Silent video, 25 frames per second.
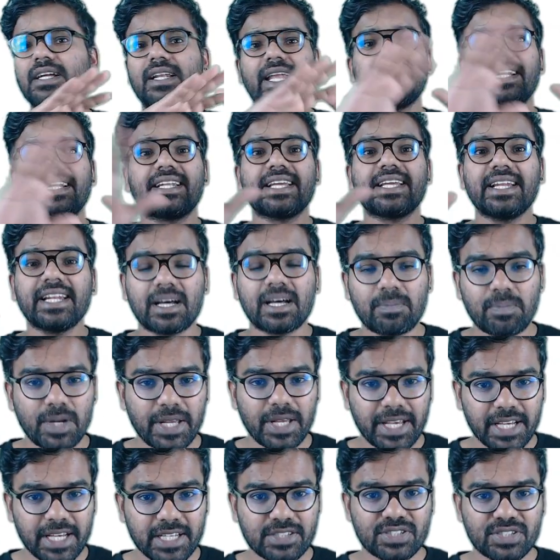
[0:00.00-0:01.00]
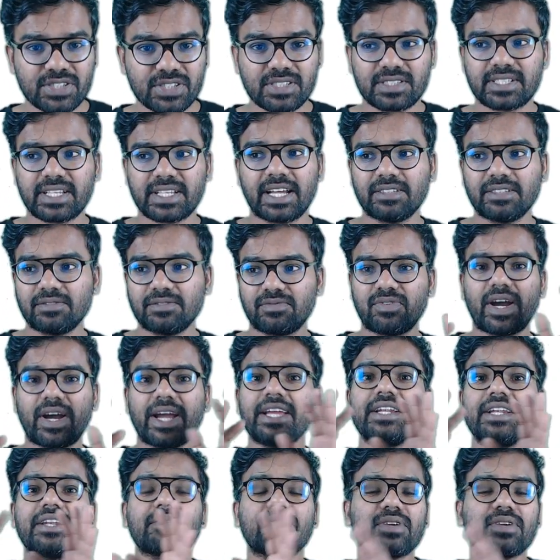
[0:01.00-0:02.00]
like, 10 applications and
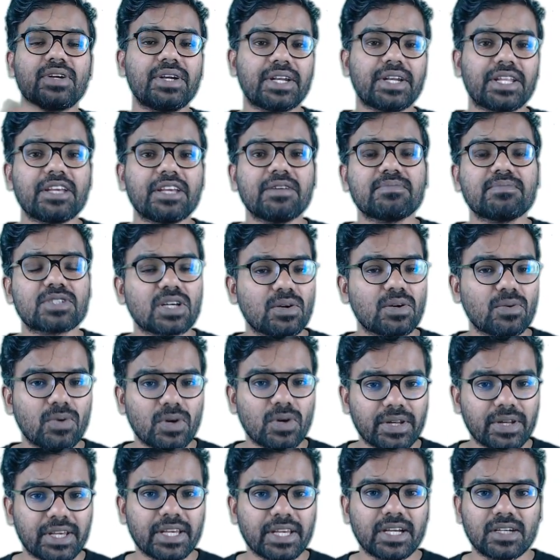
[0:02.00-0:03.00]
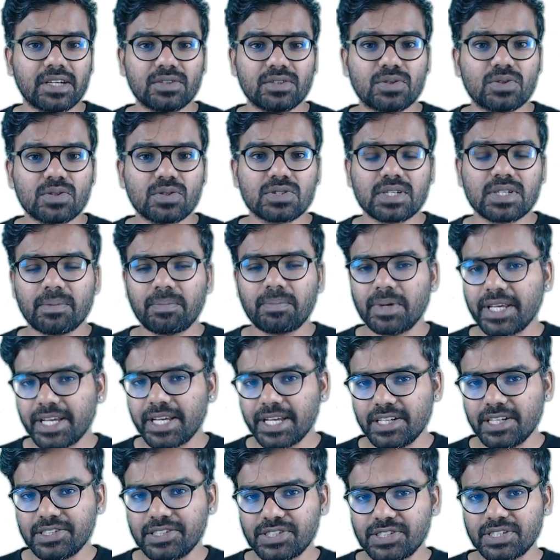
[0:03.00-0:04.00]
5 different teams are working on those
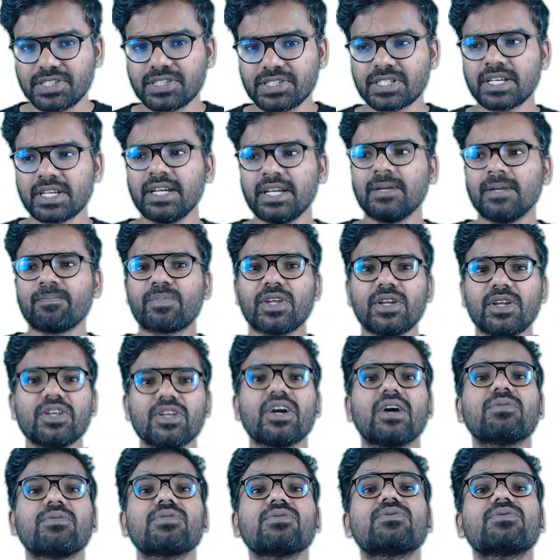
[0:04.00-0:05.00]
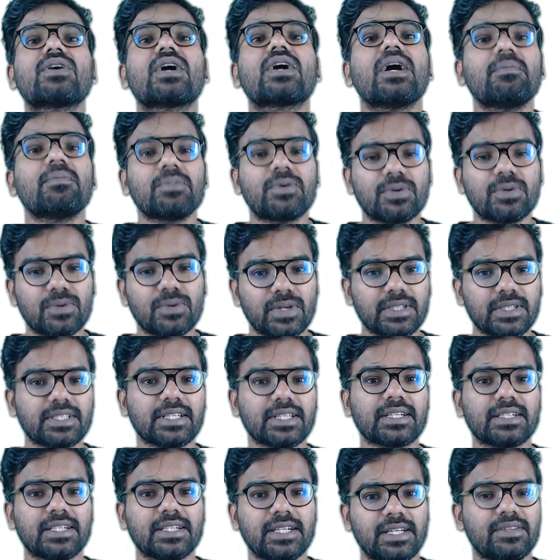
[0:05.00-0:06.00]
applications, then you have to come
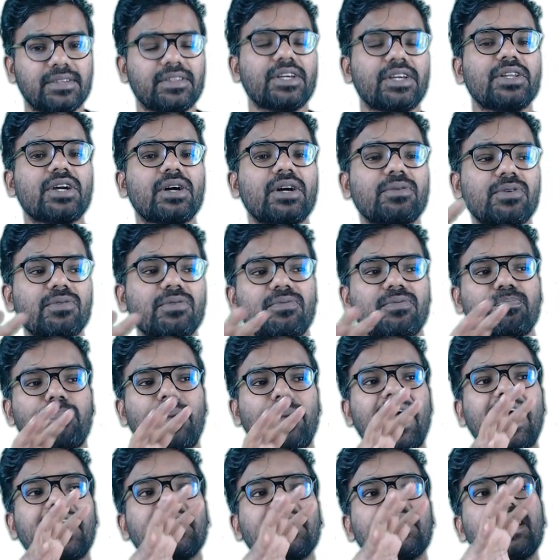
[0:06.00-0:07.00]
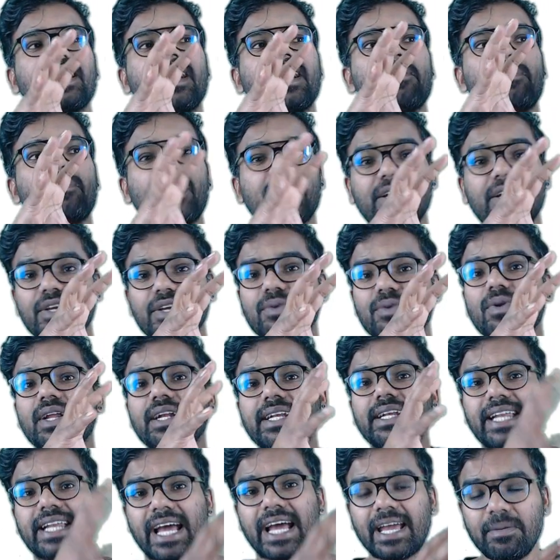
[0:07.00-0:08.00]
together. Then you have to plan a particular
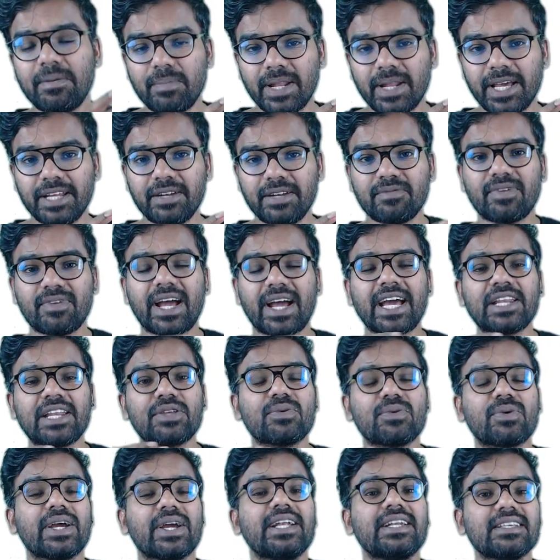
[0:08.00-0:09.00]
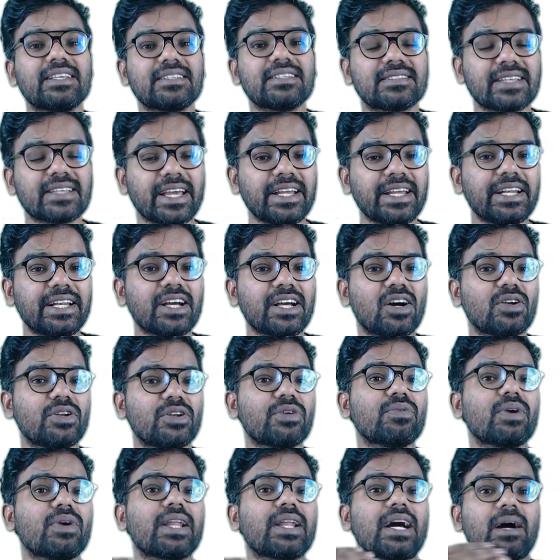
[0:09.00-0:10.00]
timeline where you can decide on
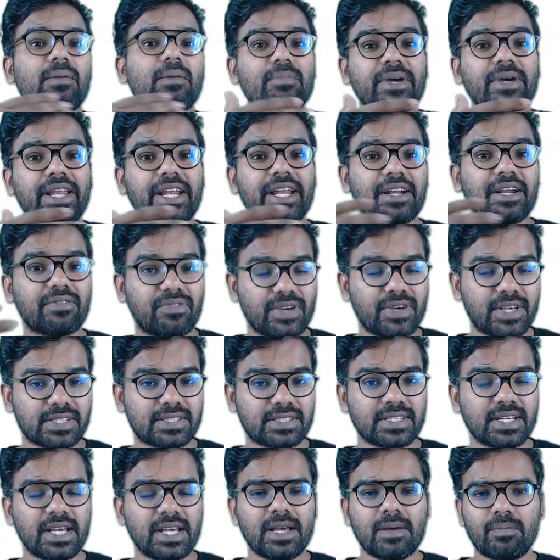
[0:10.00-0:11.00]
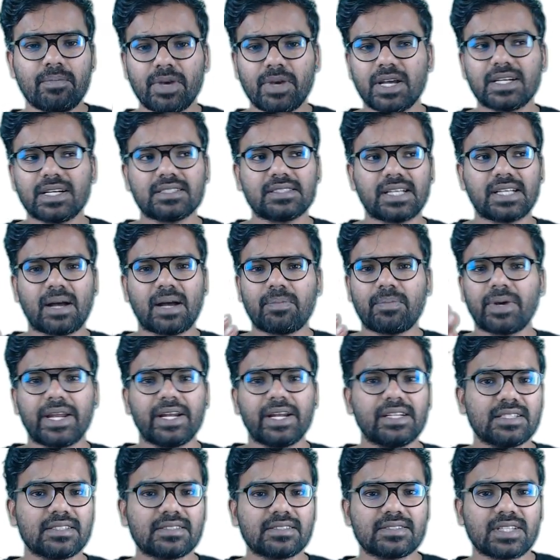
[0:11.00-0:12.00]
your upgrade phase. Because
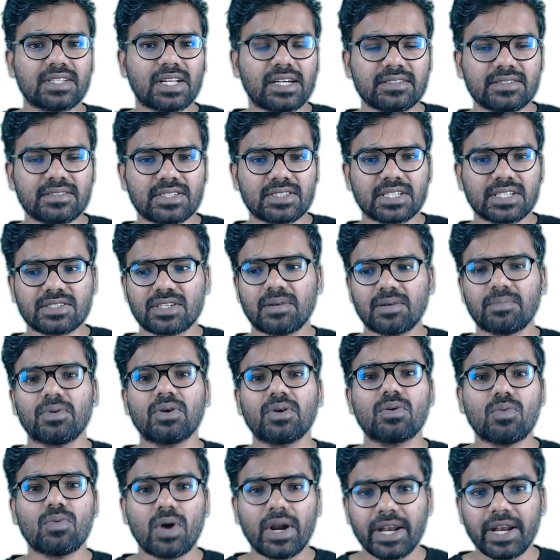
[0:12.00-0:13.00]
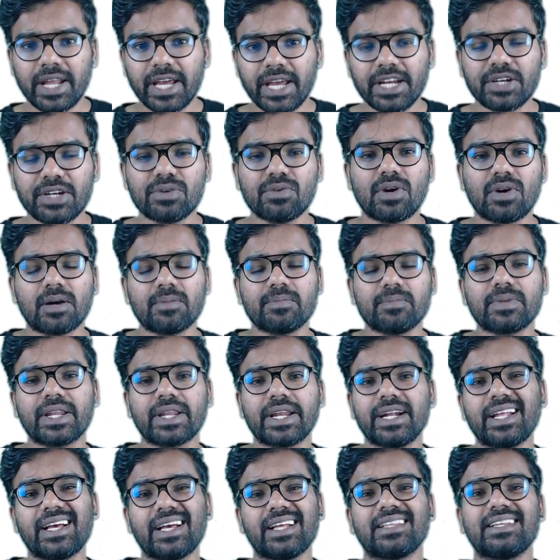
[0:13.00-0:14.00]
upgrade is not just about one night you
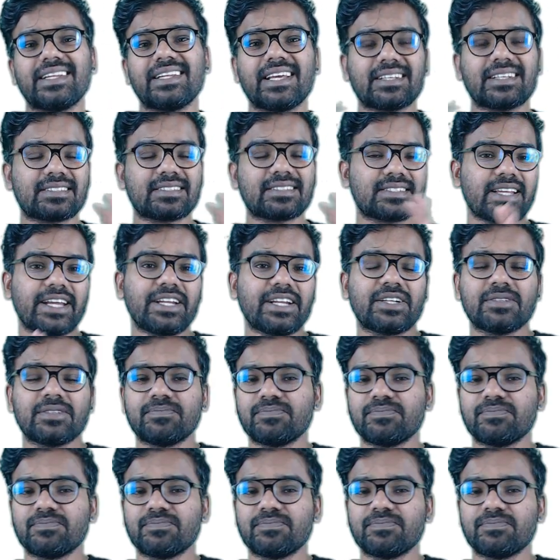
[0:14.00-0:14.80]
upgrade and the next night